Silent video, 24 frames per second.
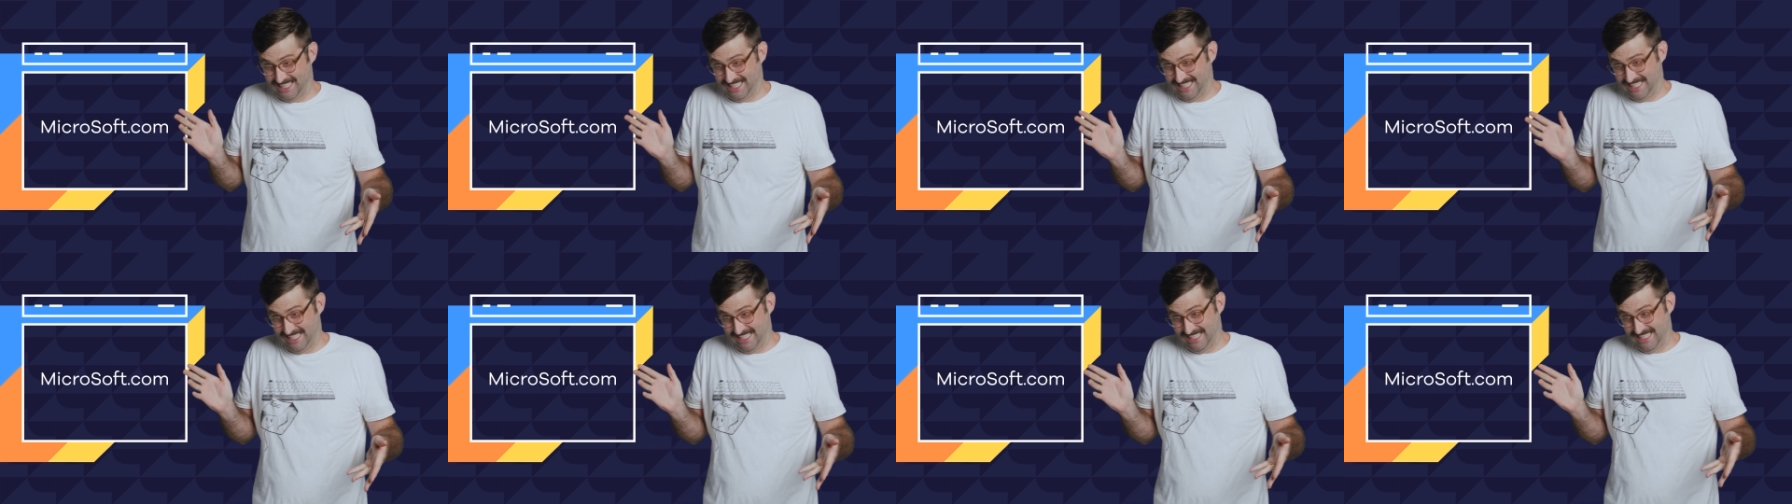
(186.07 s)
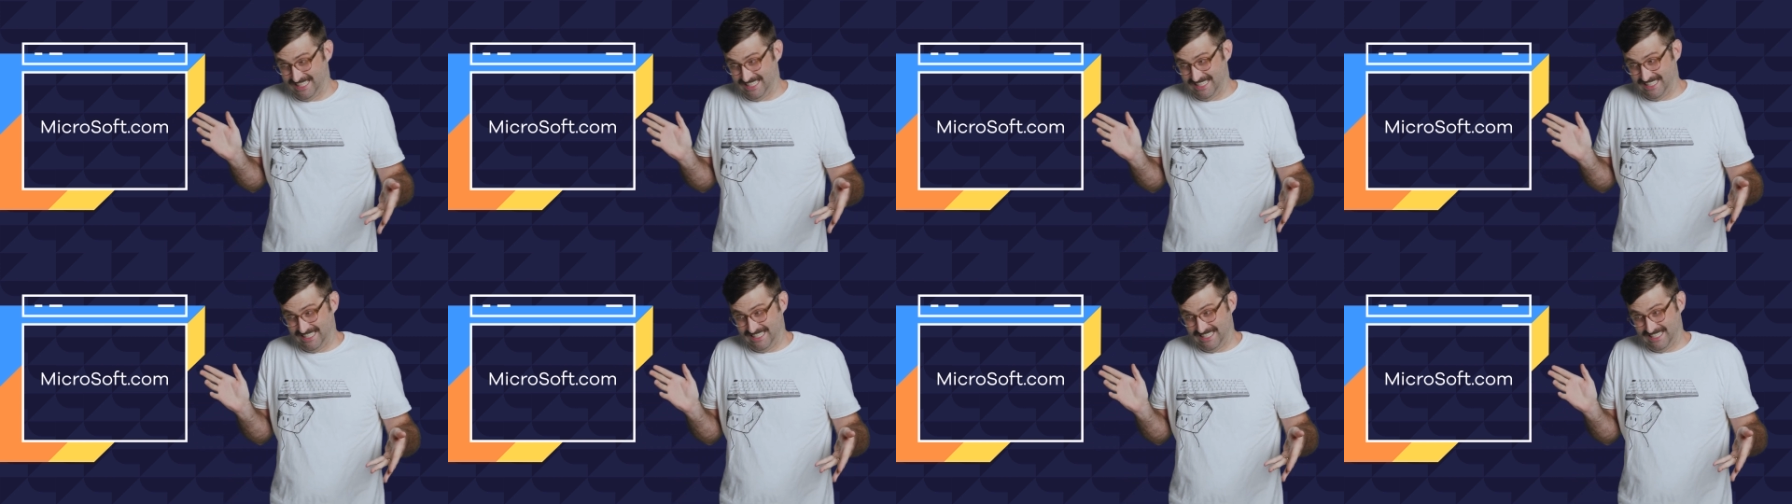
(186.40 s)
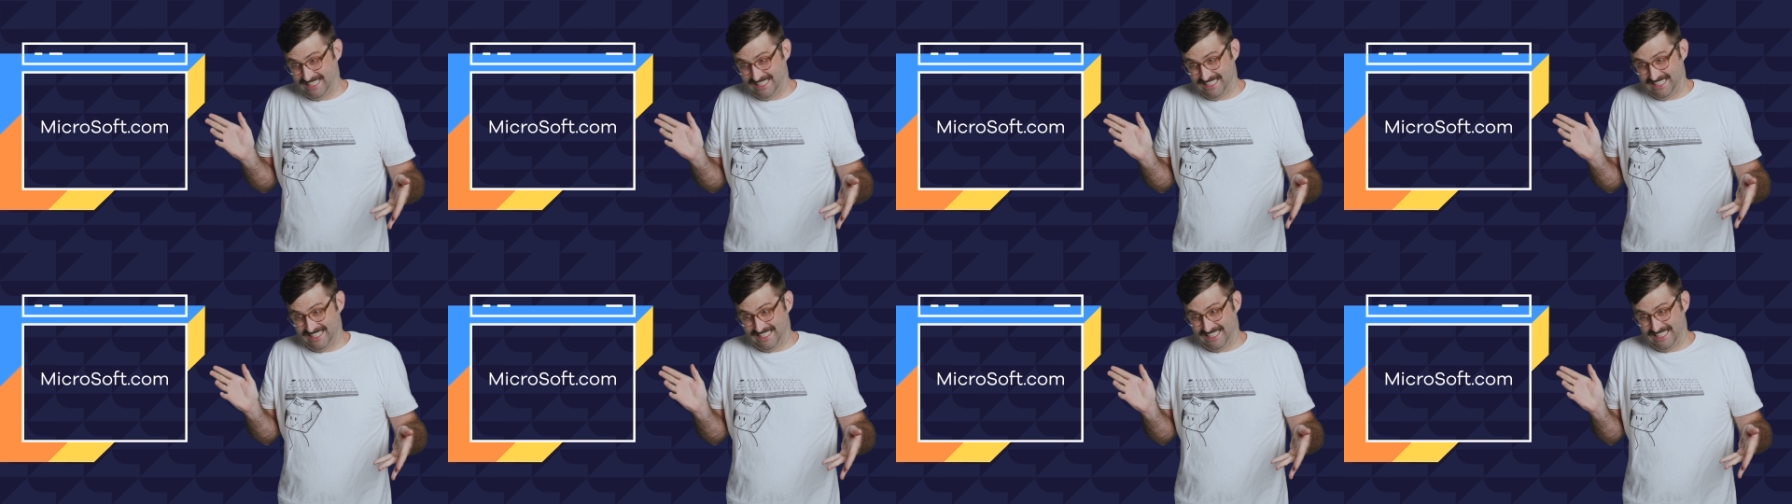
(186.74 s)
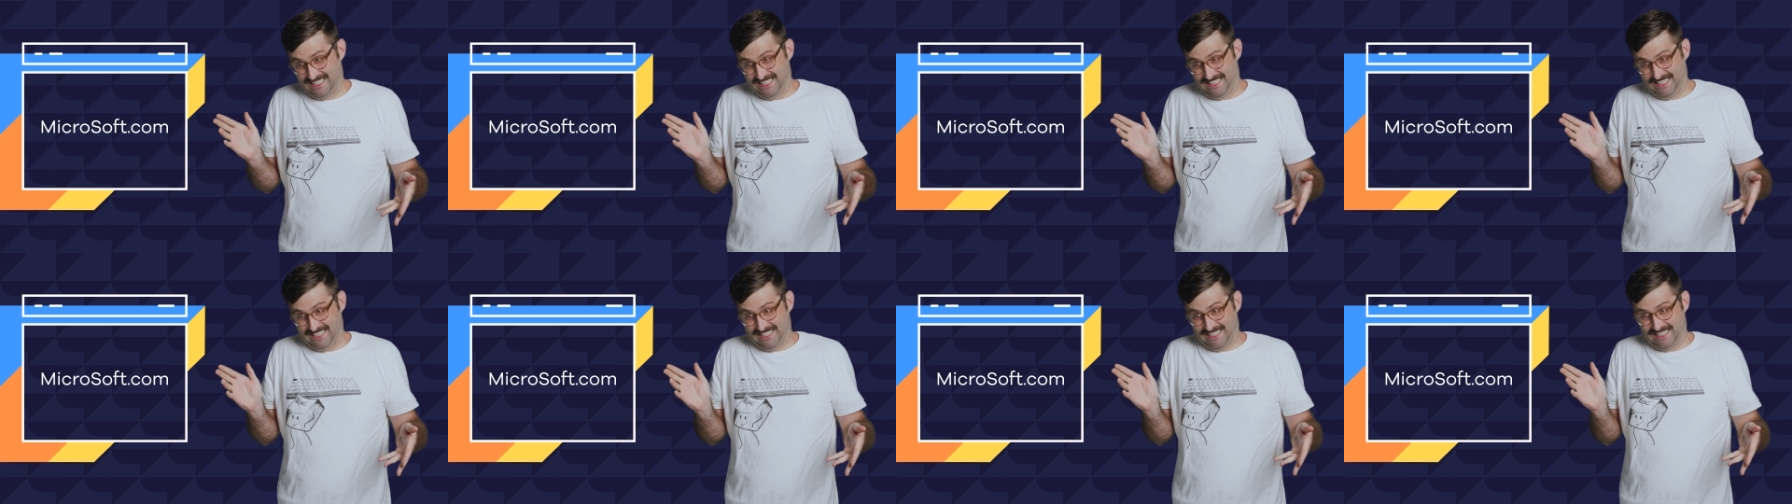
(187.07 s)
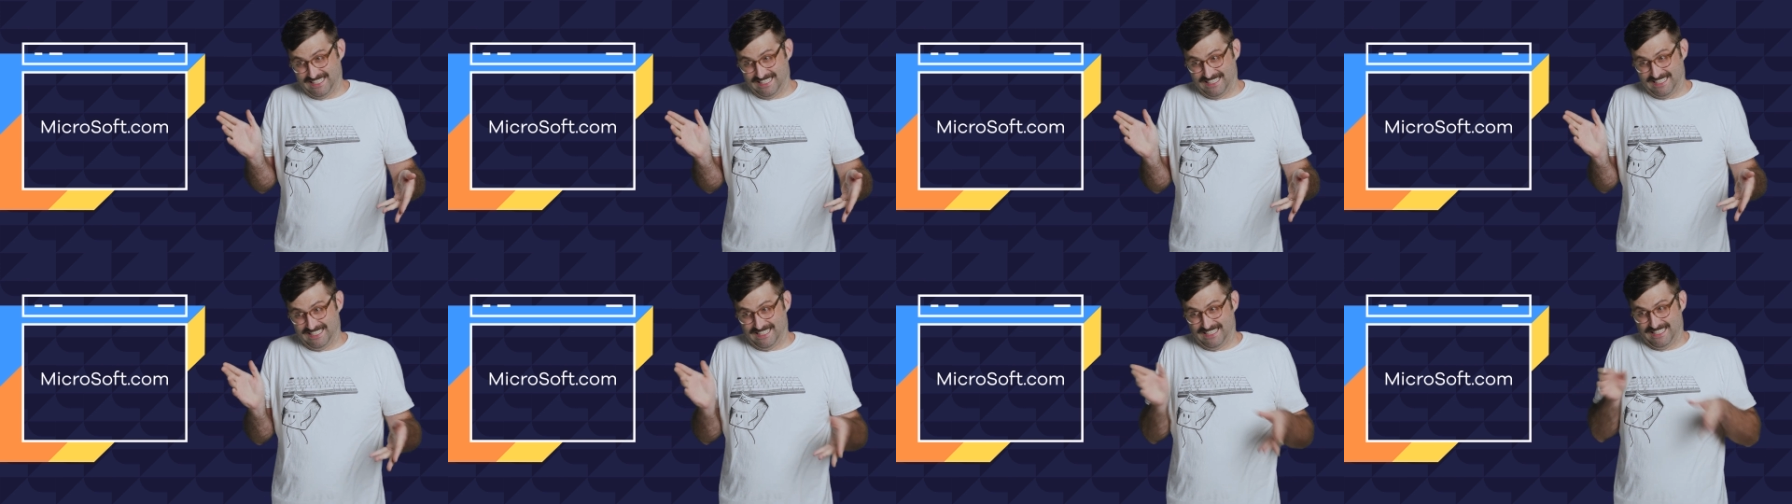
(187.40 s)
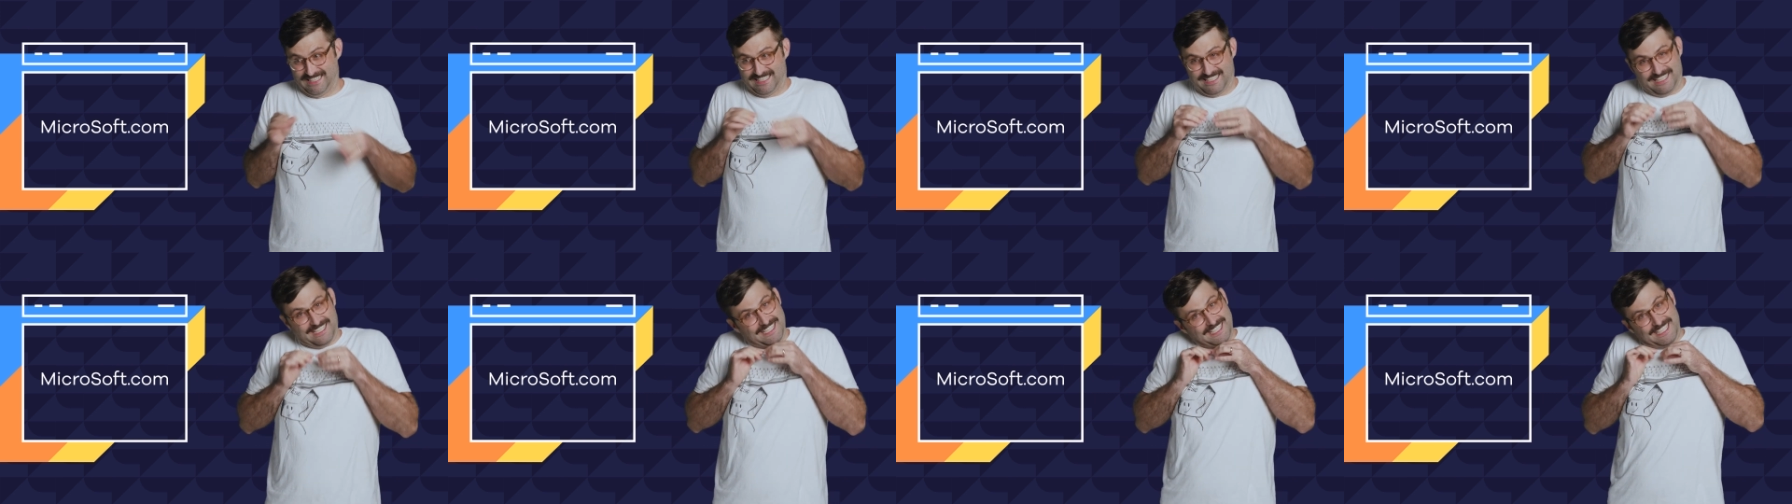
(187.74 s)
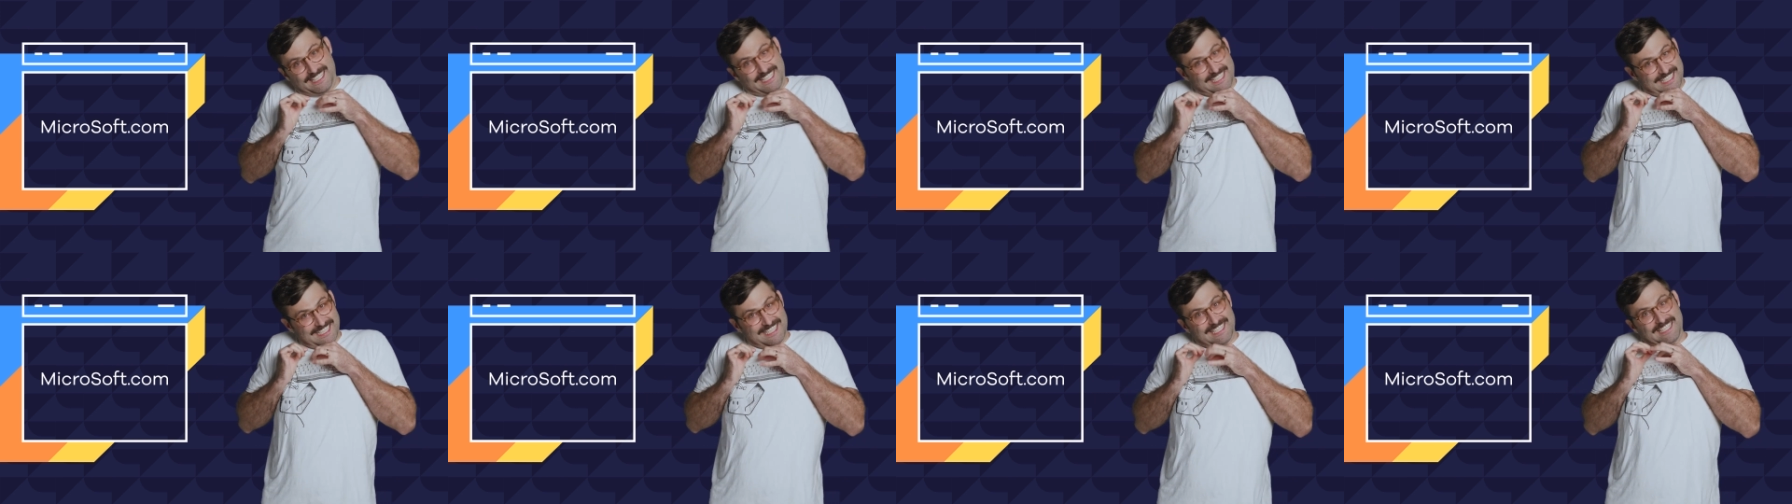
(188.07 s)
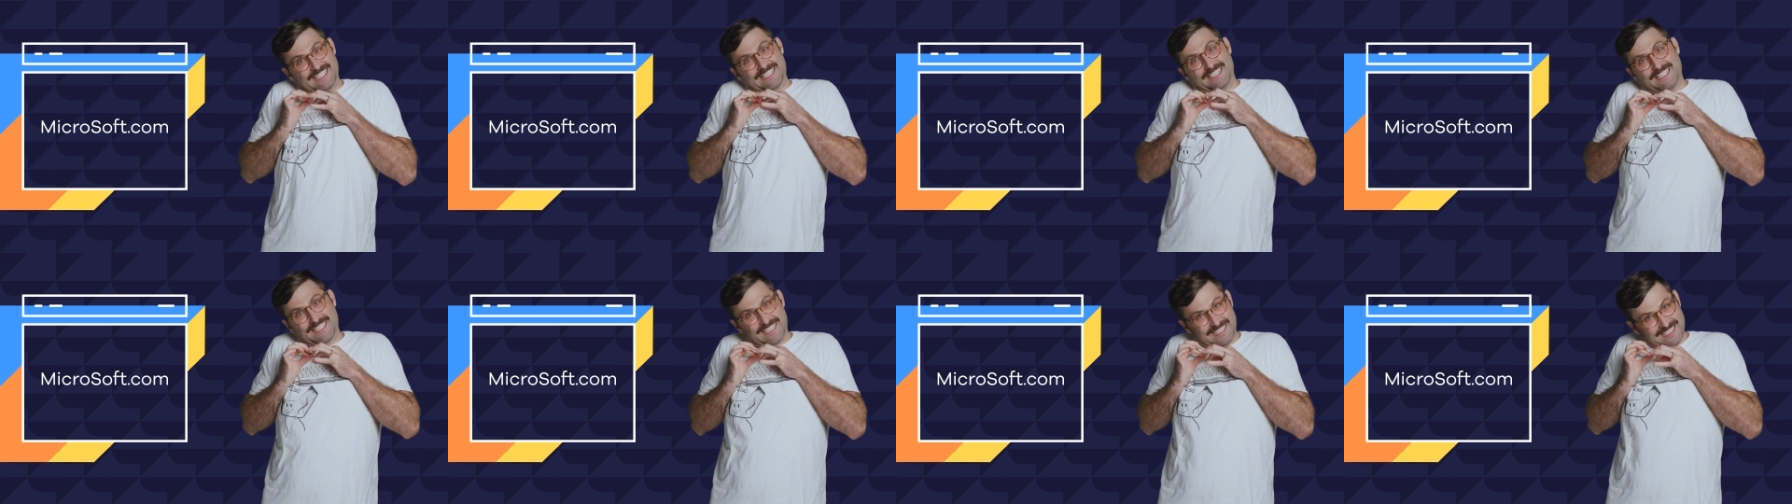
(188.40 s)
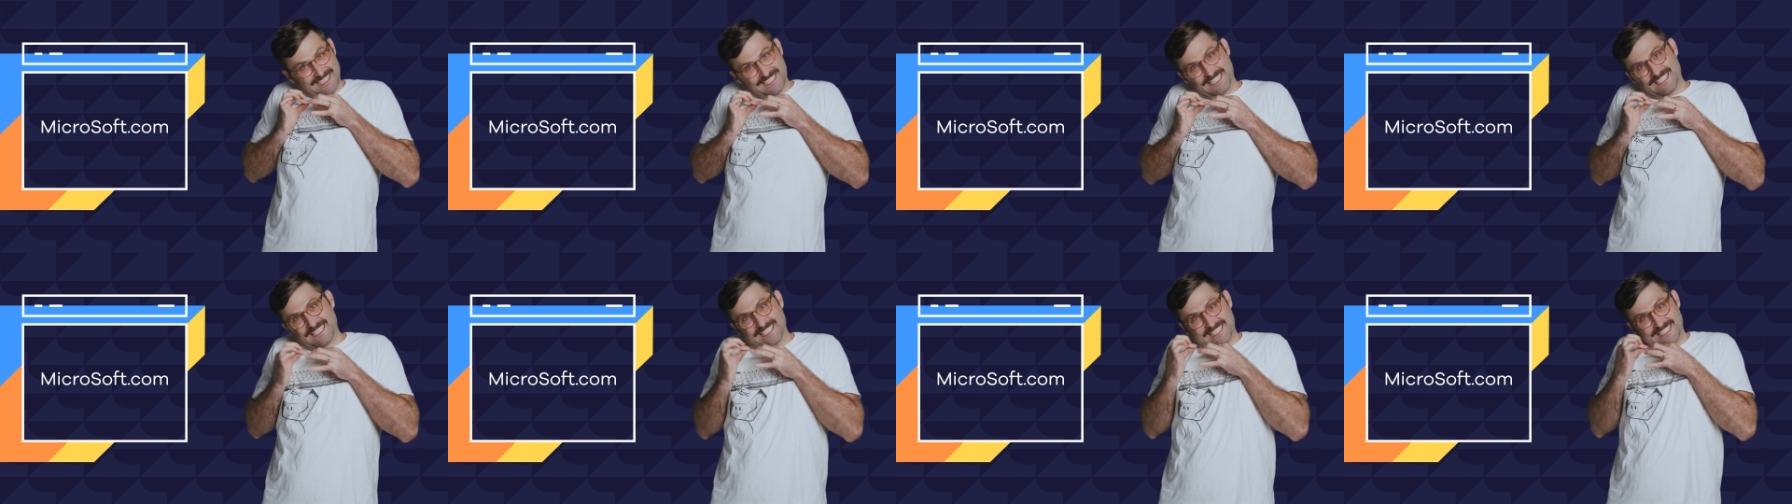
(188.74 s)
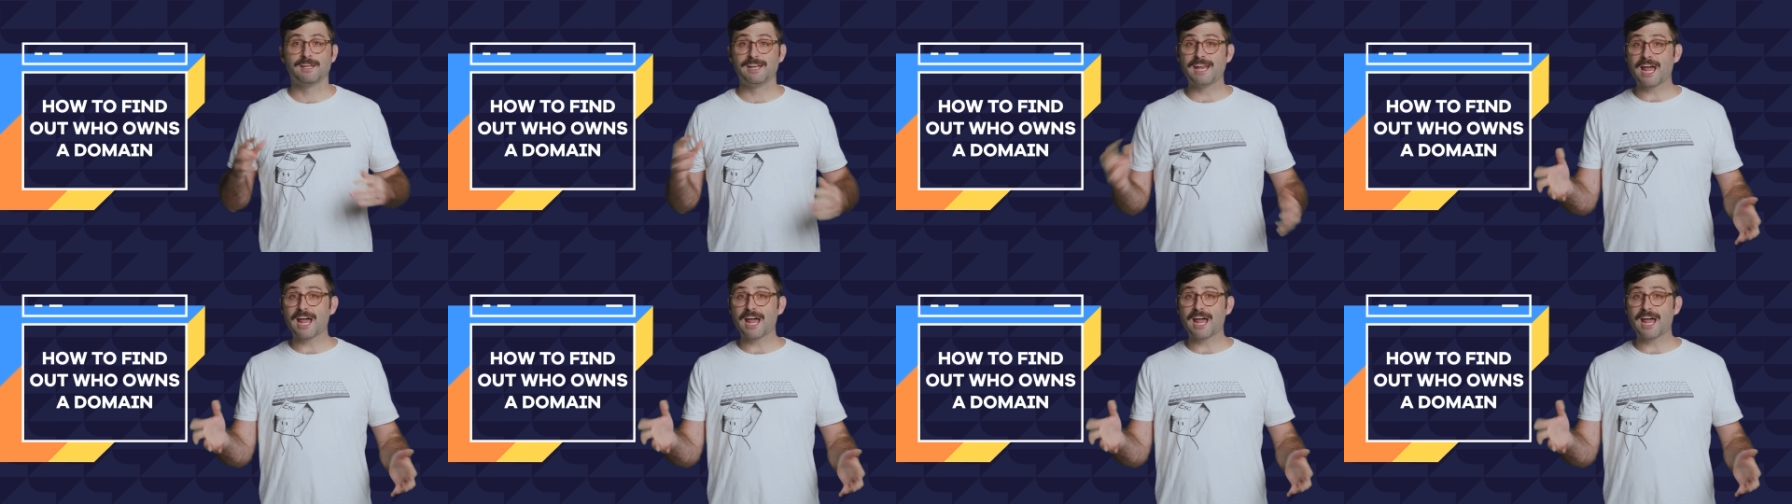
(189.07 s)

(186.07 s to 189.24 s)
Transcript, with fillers: Oh, I love tiny blankets.